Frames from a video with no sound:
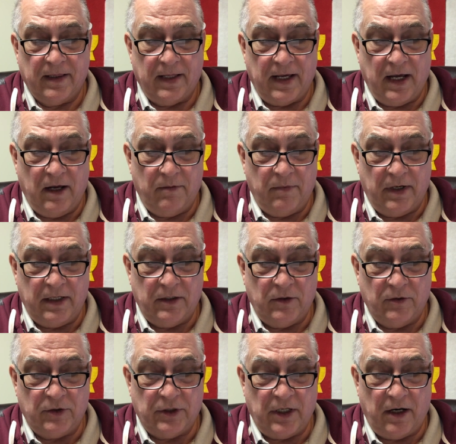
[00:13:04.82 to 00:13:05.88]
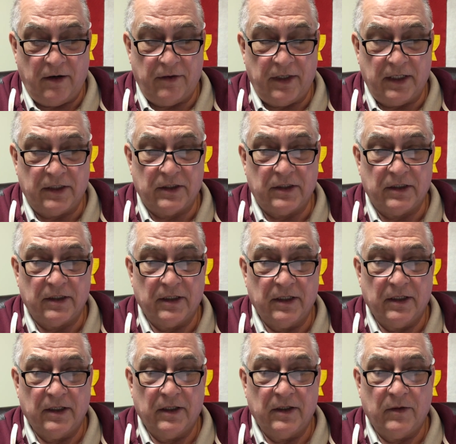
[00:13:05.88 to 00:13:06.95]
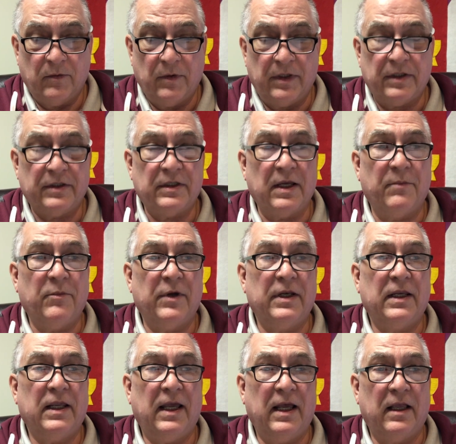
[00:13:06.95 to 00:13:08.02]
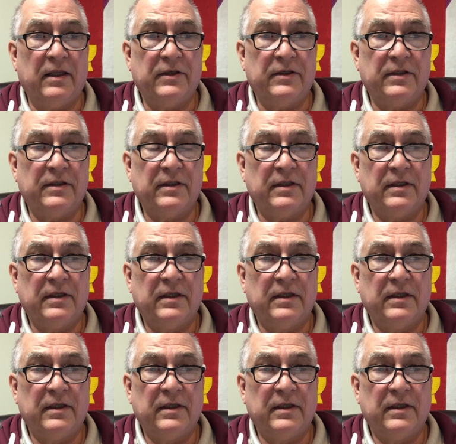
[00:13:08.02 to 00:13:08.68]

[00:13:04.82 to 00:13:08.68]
how might you share this with someone else?